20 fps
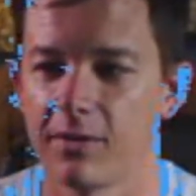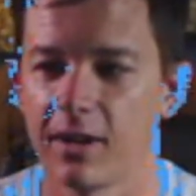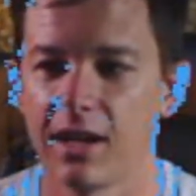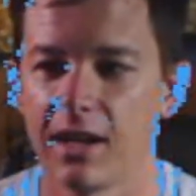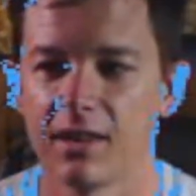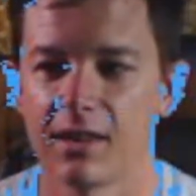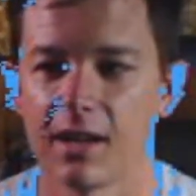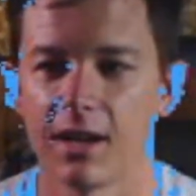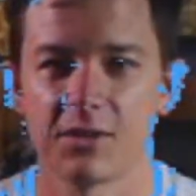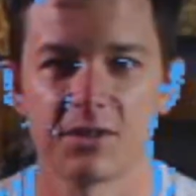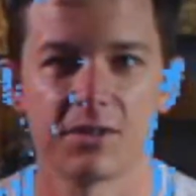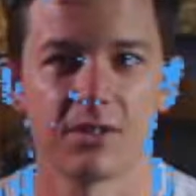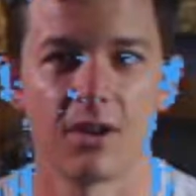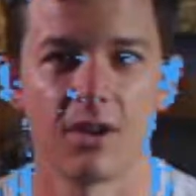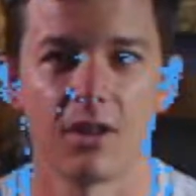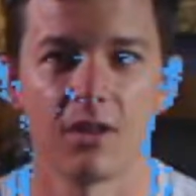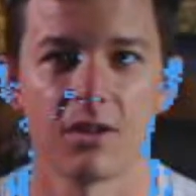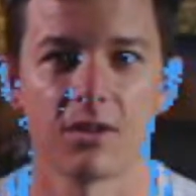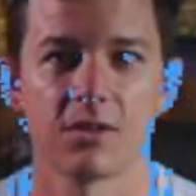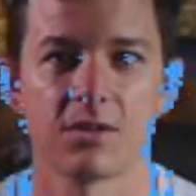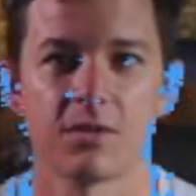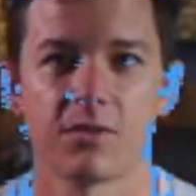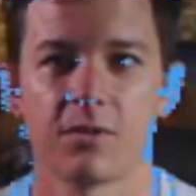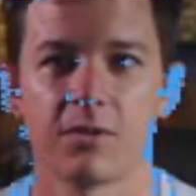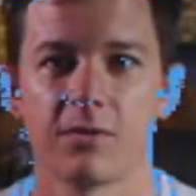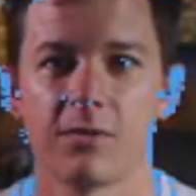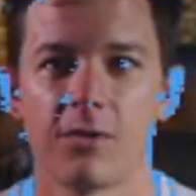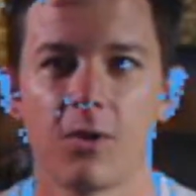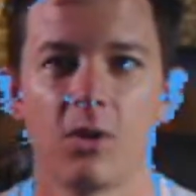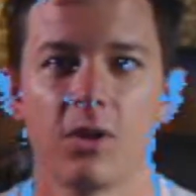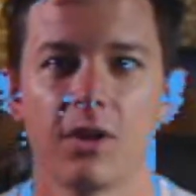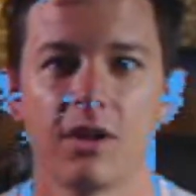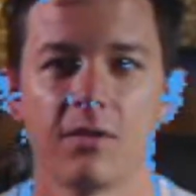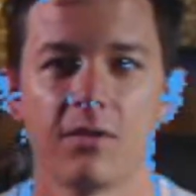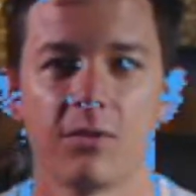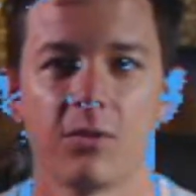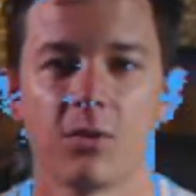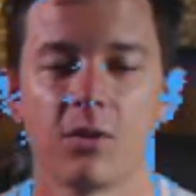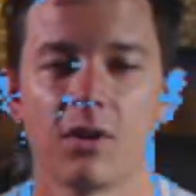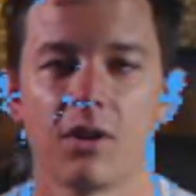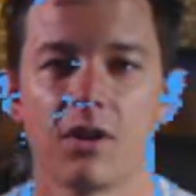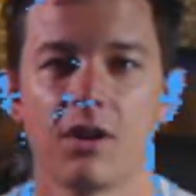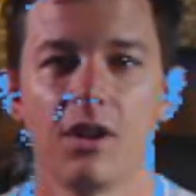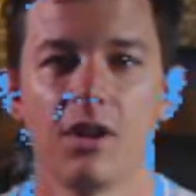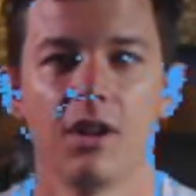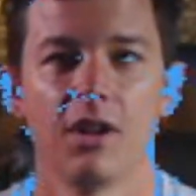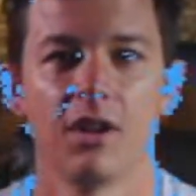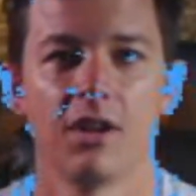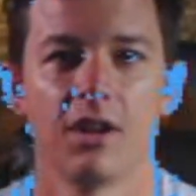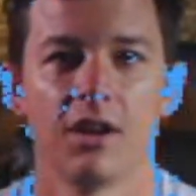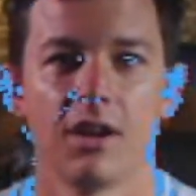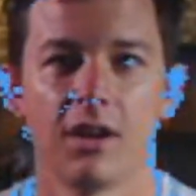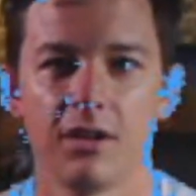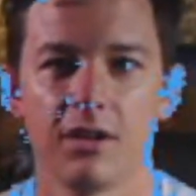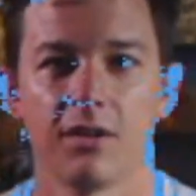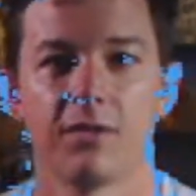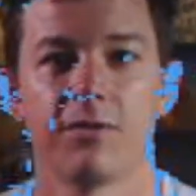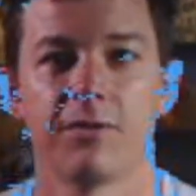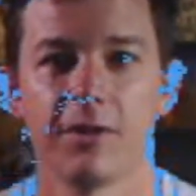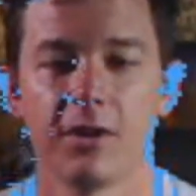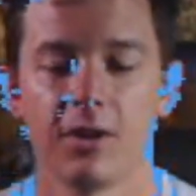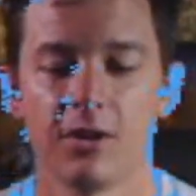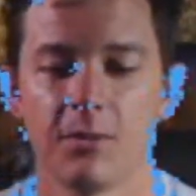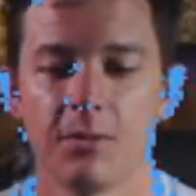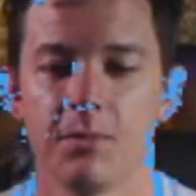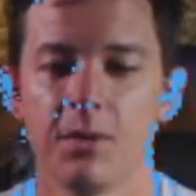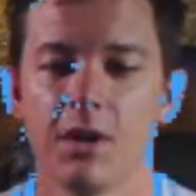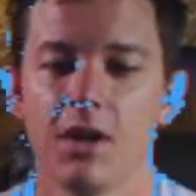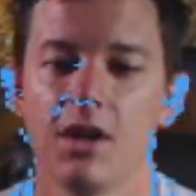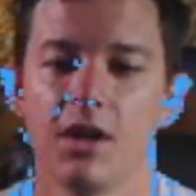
$8,000 for Foley for your film.